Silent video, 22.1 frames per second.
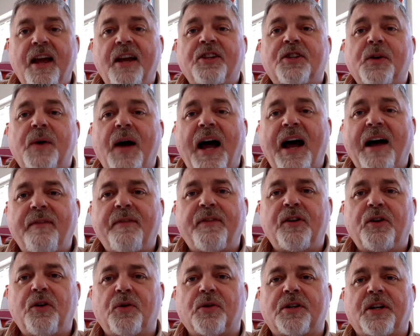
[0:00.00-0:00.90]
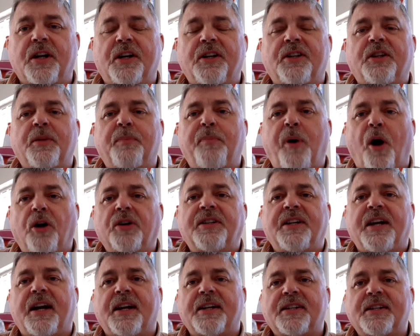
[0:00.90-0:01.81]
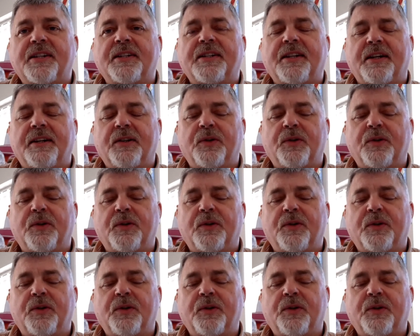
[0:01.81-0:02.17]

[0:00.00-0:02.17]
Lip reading: to have a look at the podcast,